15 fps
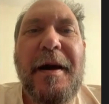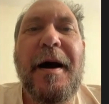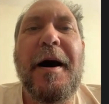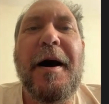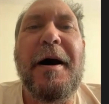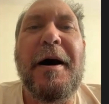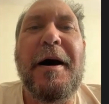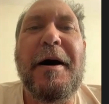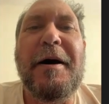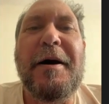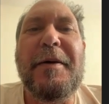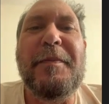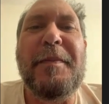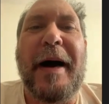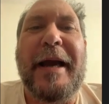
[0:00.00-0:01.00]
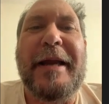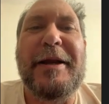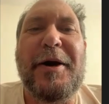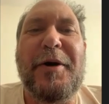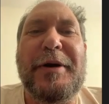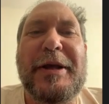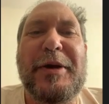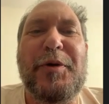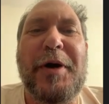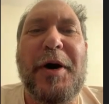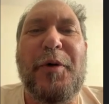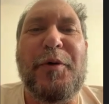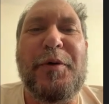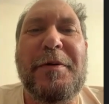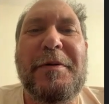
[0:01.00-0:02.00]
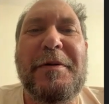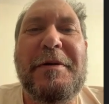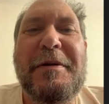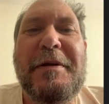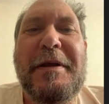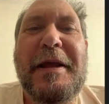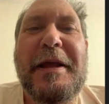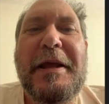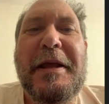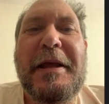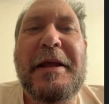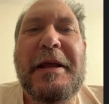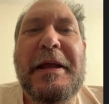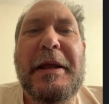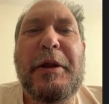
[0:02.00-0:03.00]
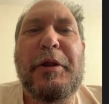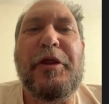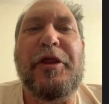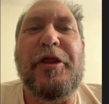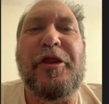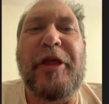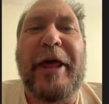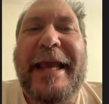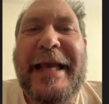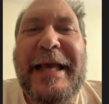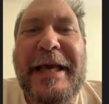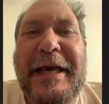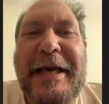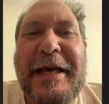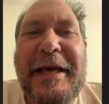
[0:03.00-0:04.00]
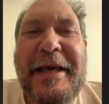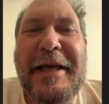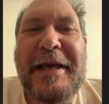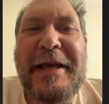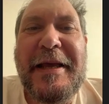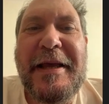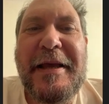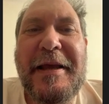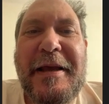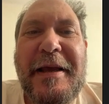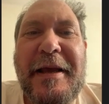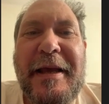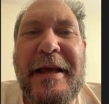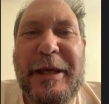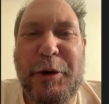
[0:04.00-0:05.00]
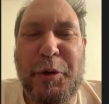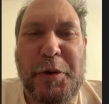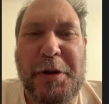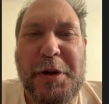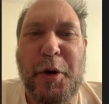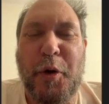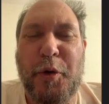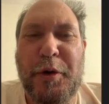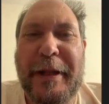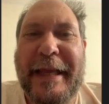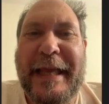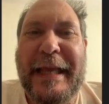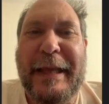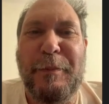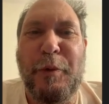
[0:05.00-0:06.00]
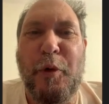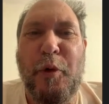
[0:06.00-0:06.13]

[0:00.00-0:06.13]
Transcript: Um, I know you don't think you're totally